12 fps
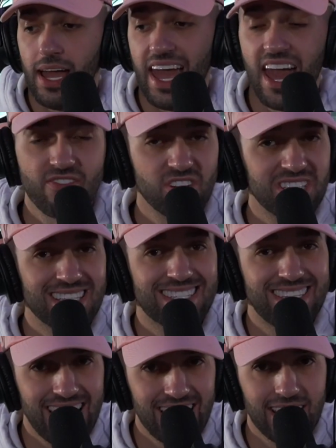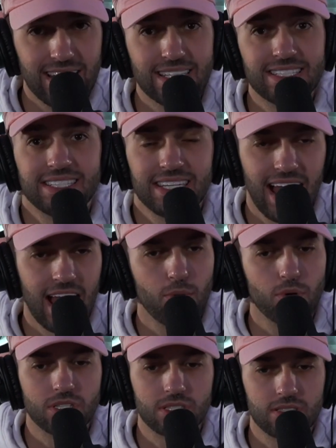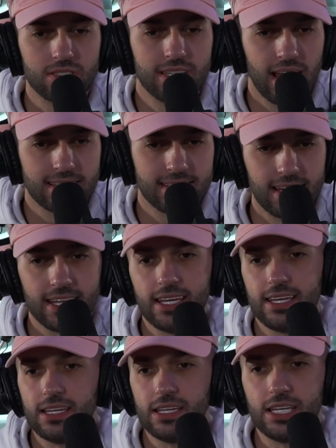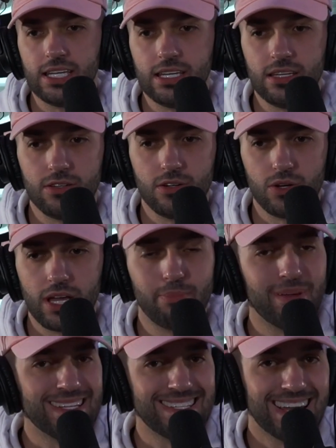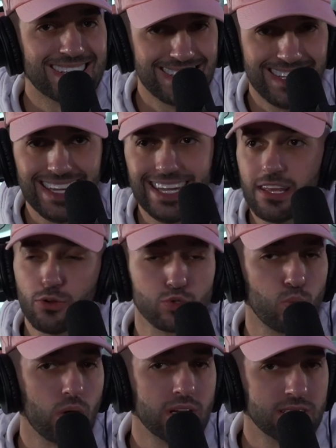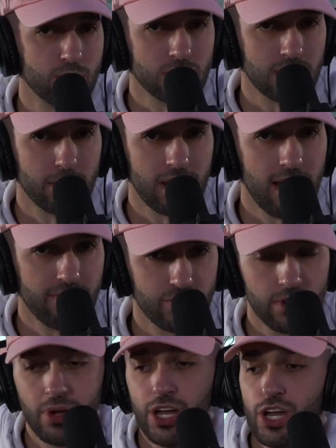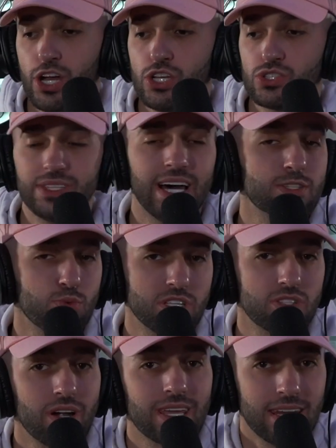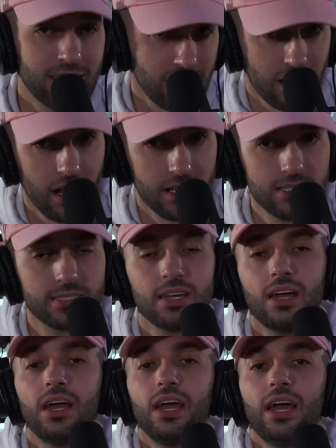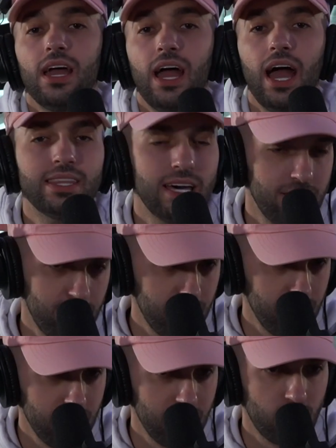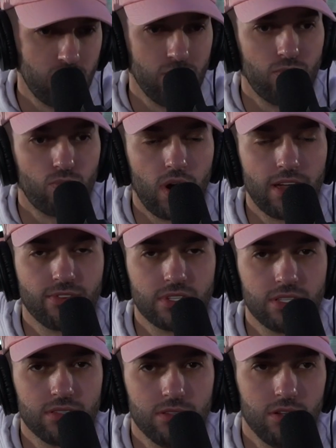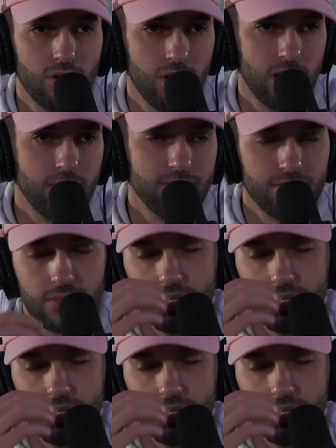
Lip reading: Ever since then, T.I. said he had PTSD and he was worried someone was coming after him. And that's when he started getting the guns. And then right on